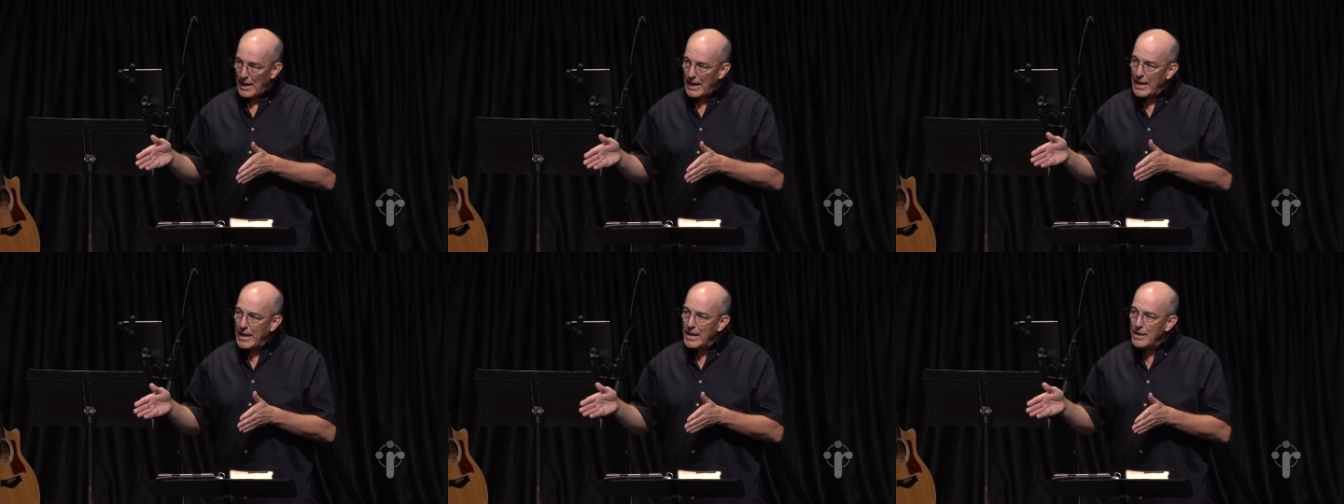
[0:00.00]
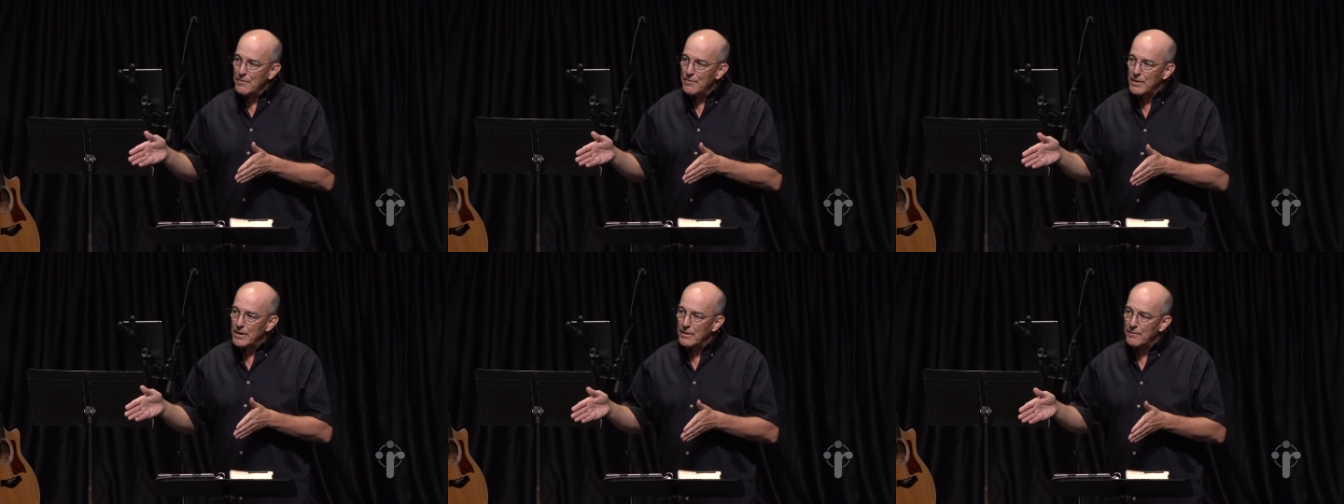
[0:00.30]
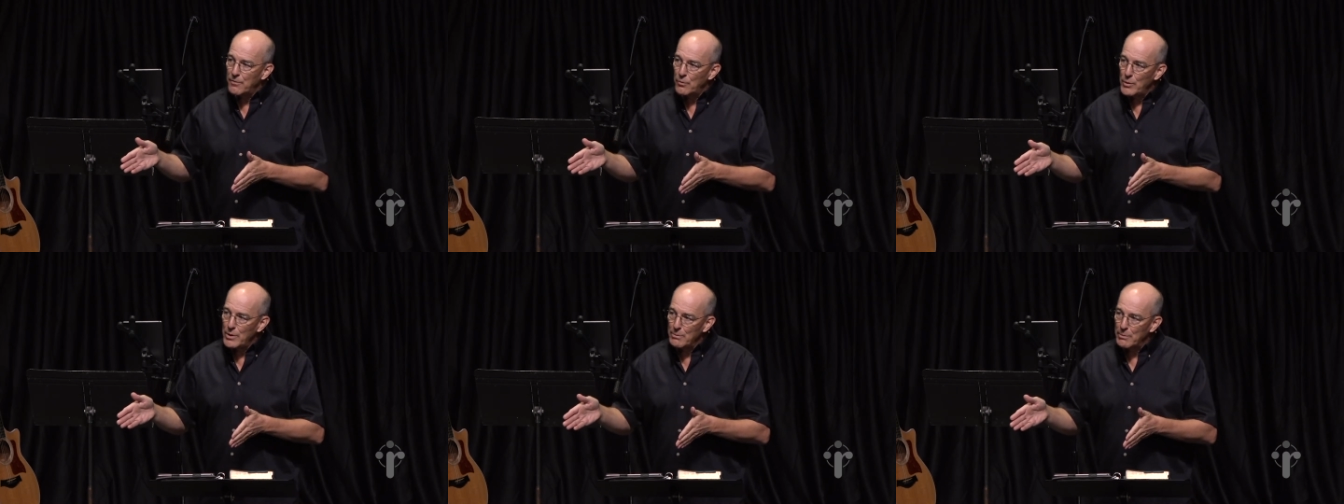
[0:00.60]
even
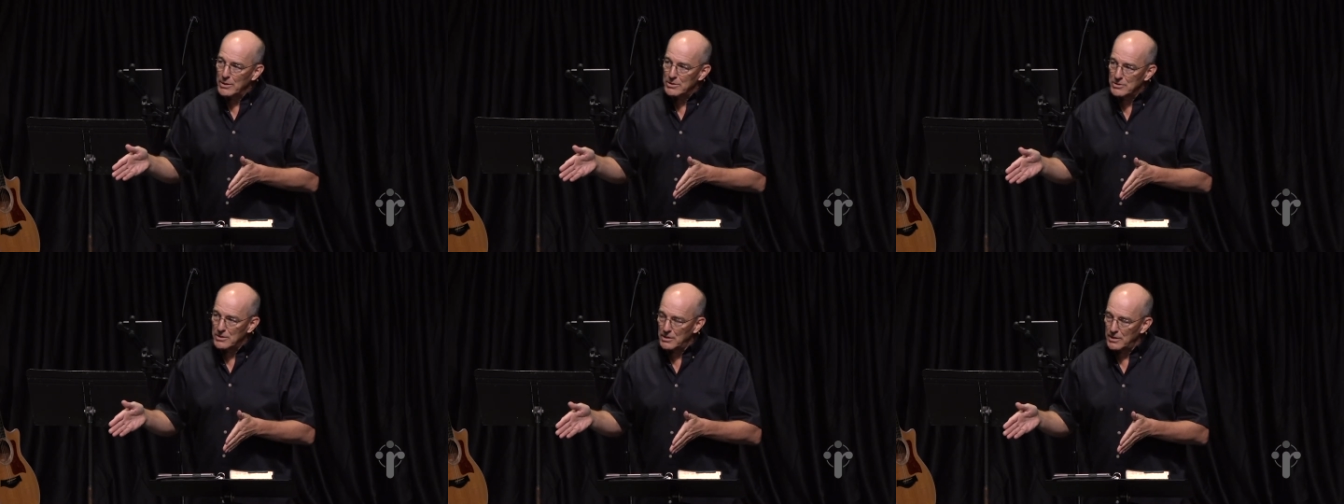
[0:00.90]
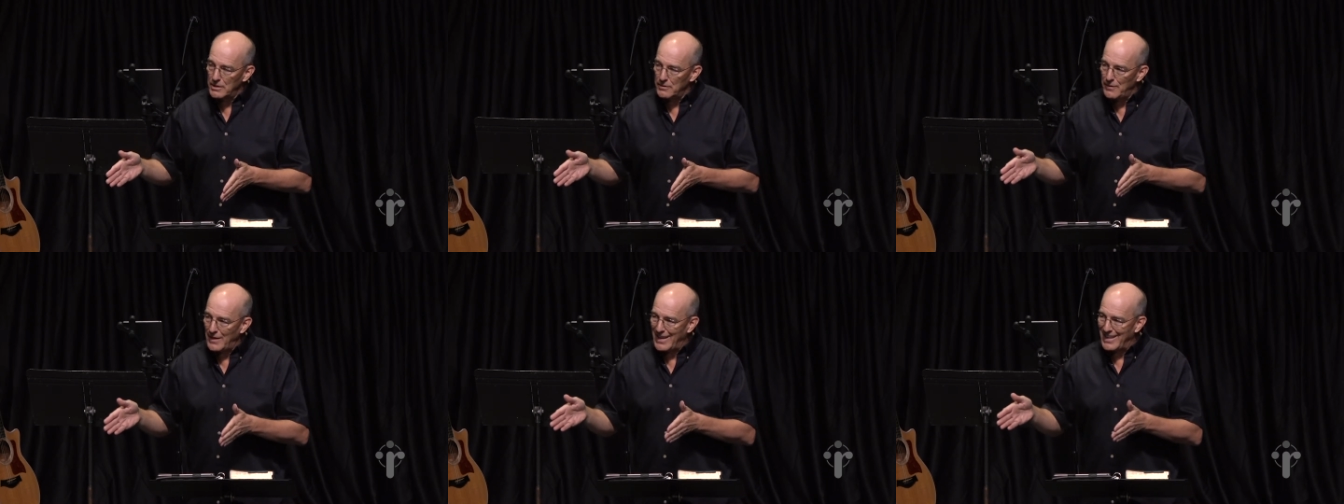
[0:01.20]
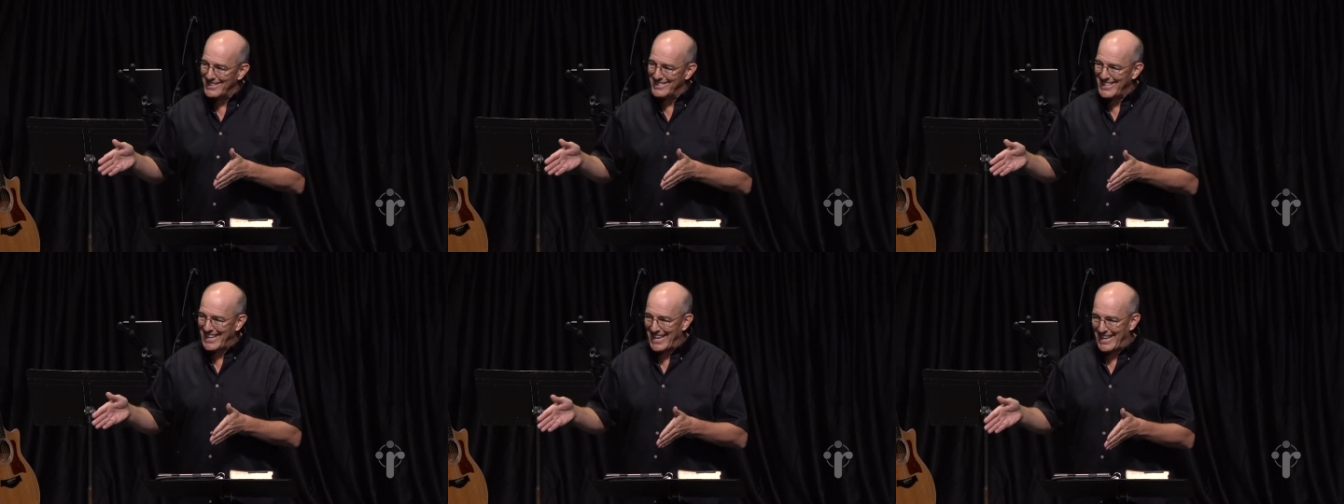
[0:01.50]
if we must live
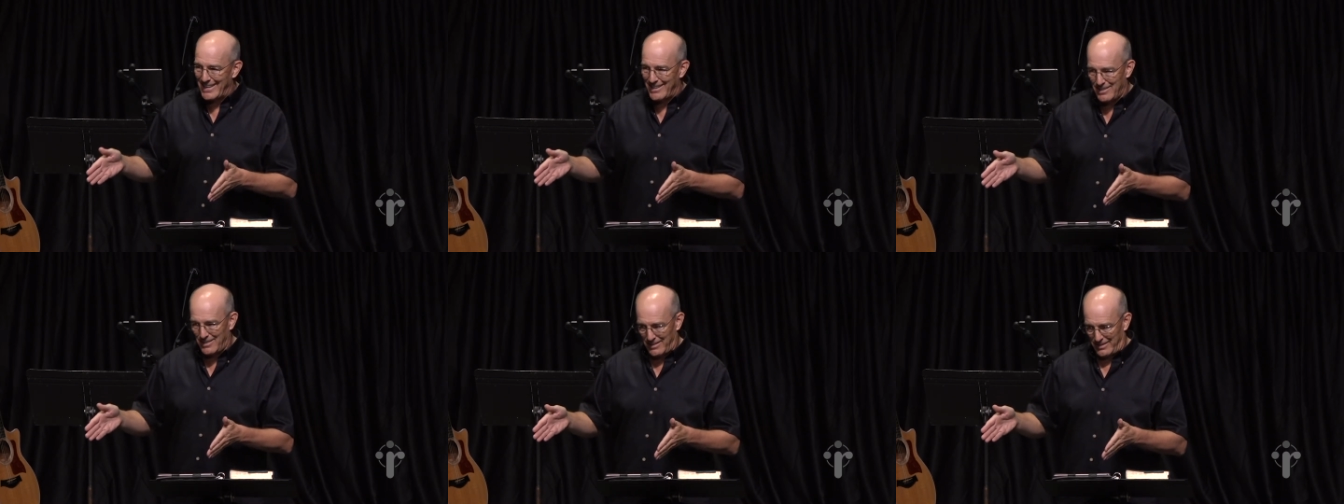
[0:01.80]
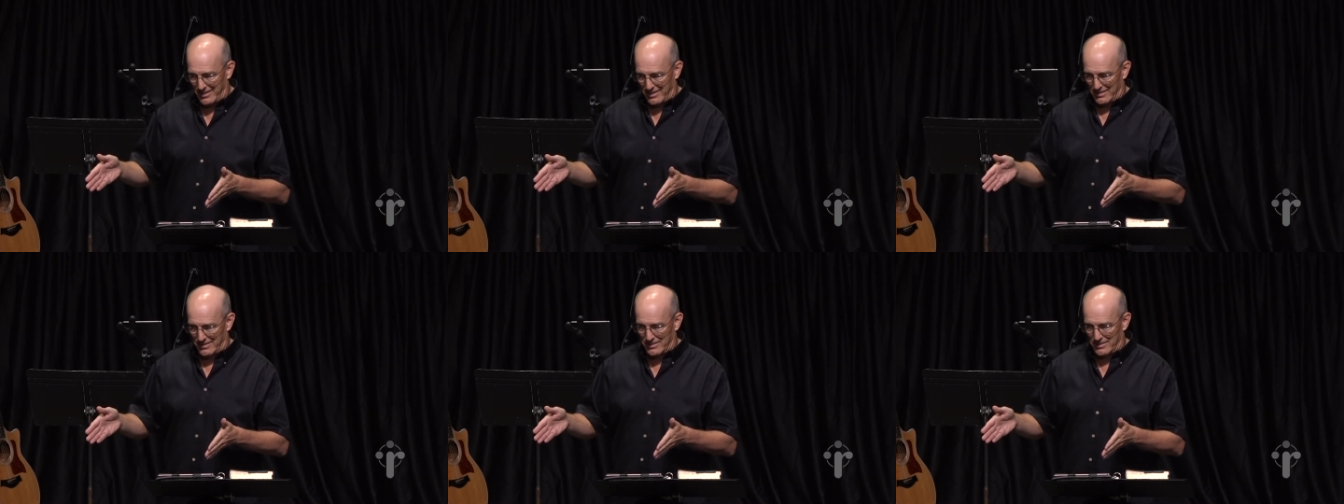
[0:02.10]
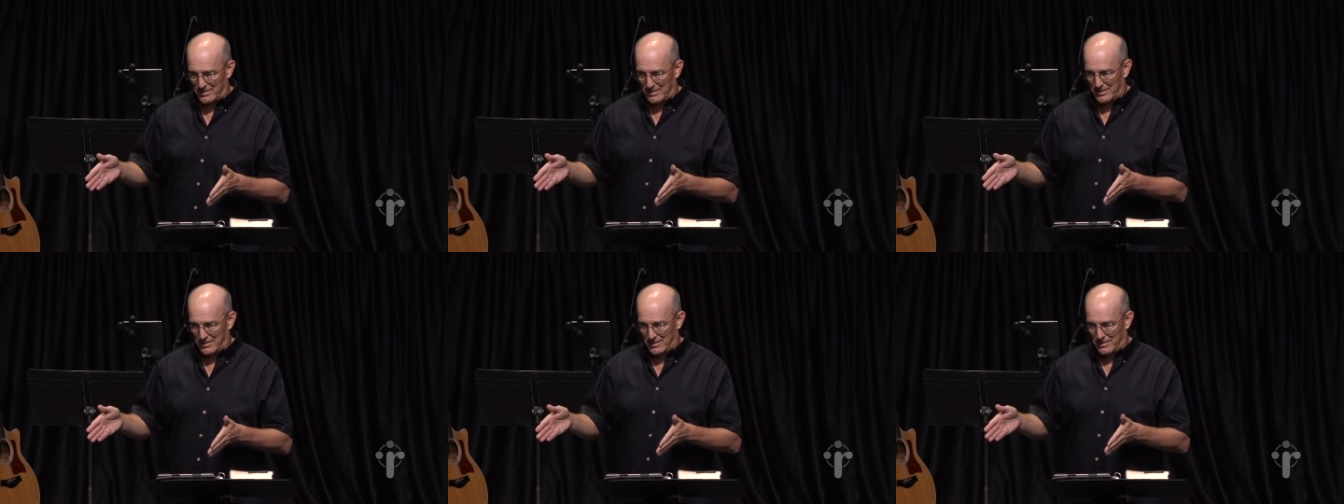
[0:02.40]
as
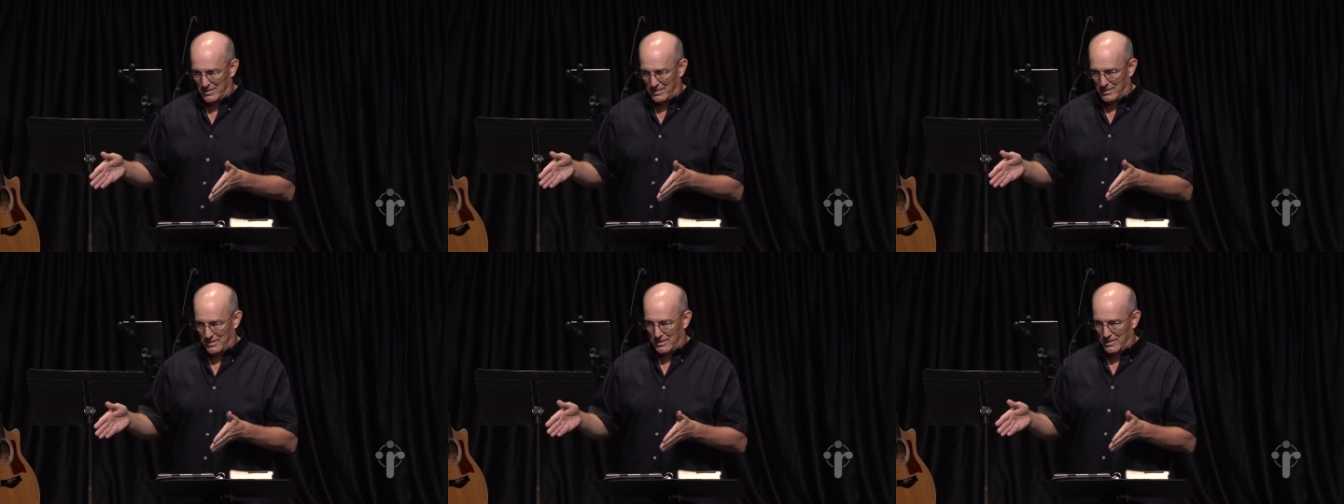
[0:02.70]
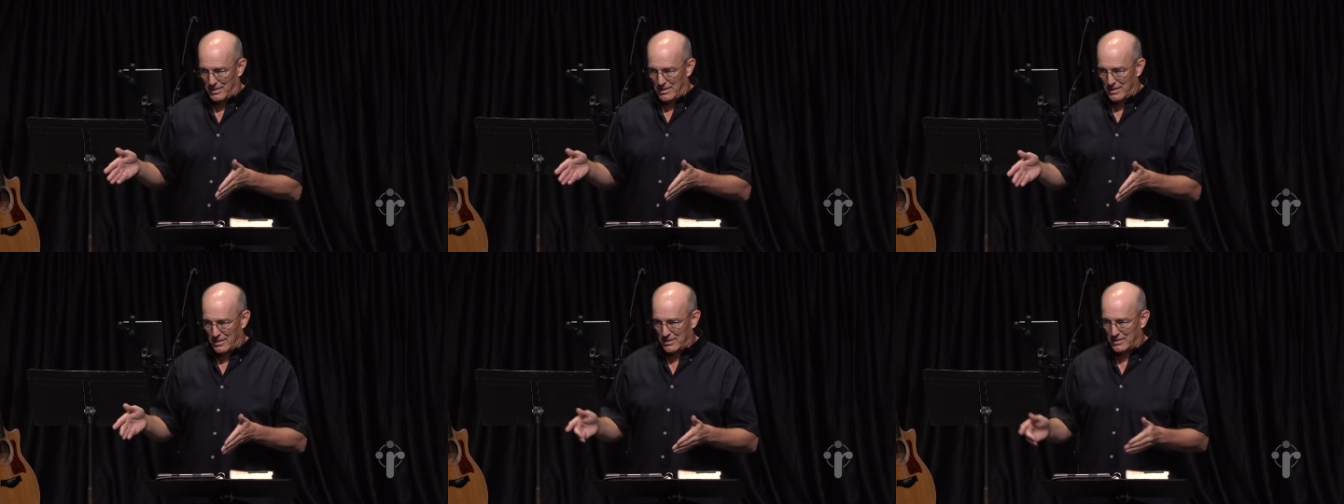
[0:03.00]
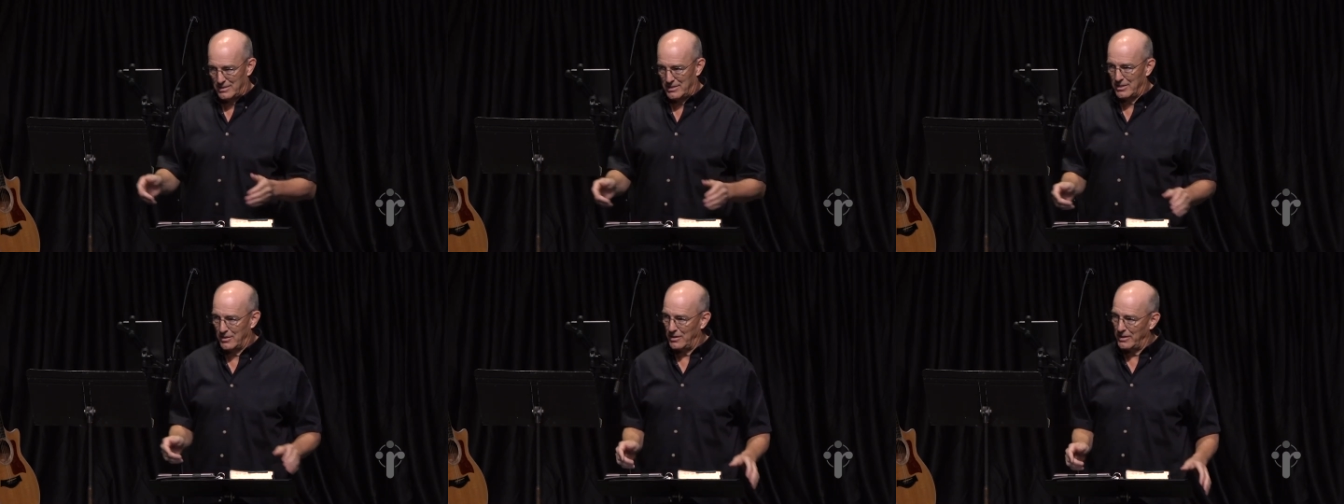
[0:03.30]
aliens
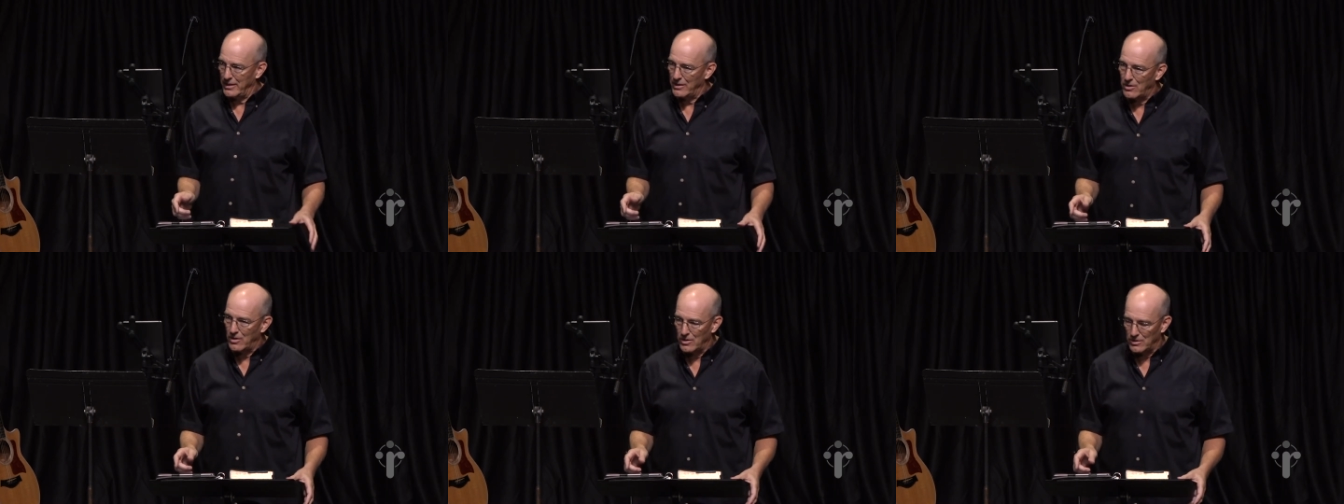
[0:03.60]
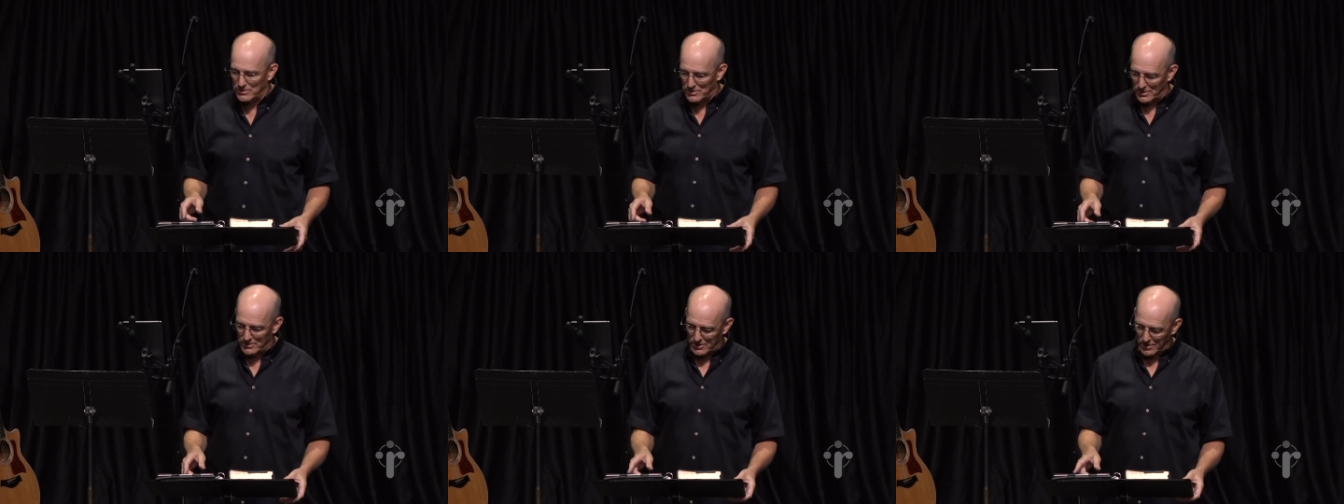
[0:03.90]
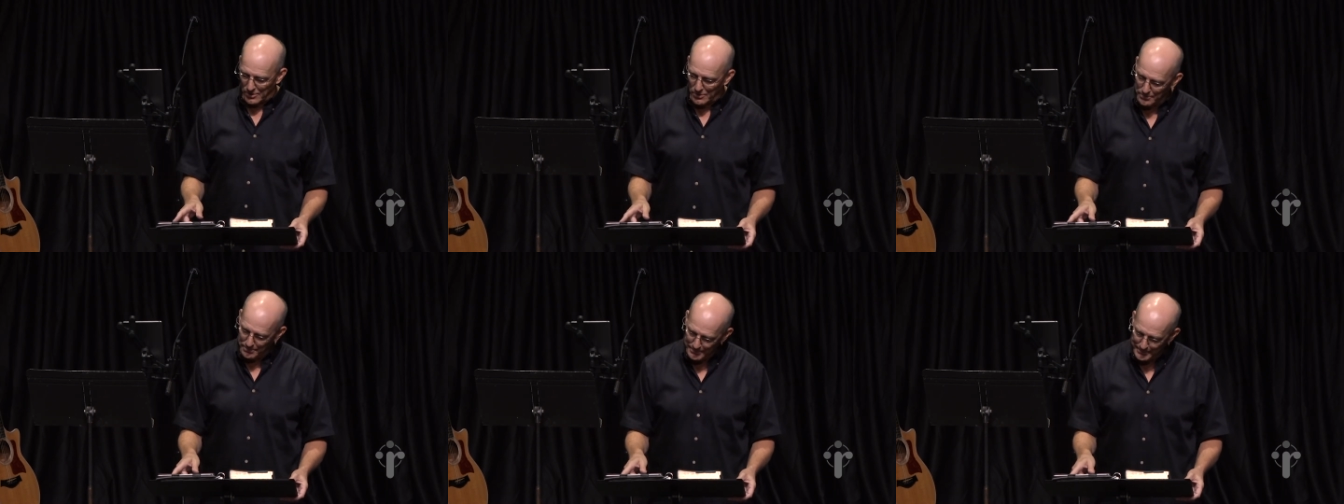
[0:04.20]
until He calls us
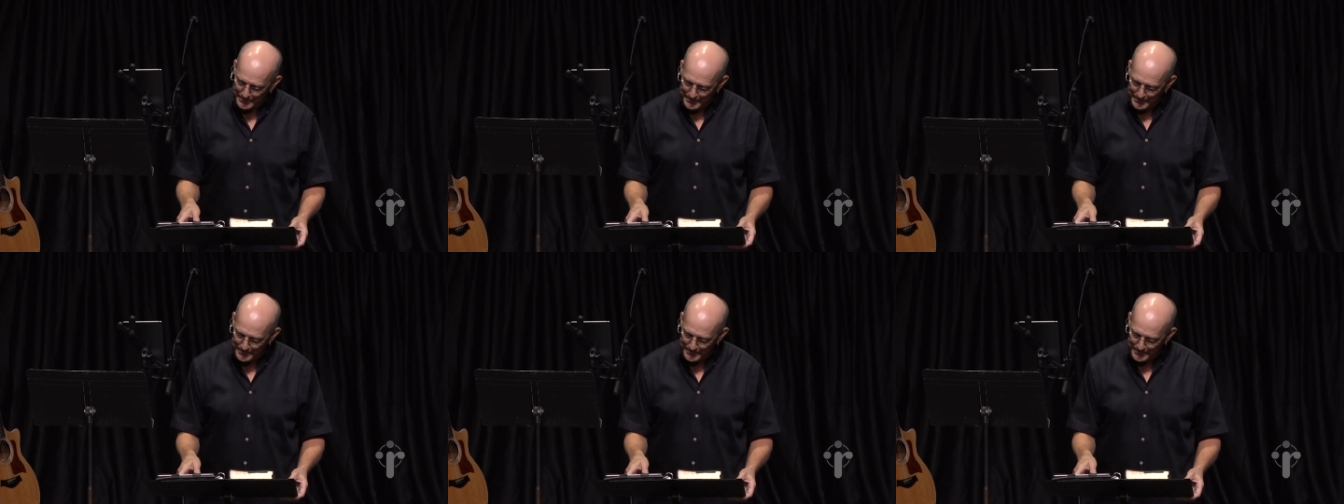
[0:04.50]
home.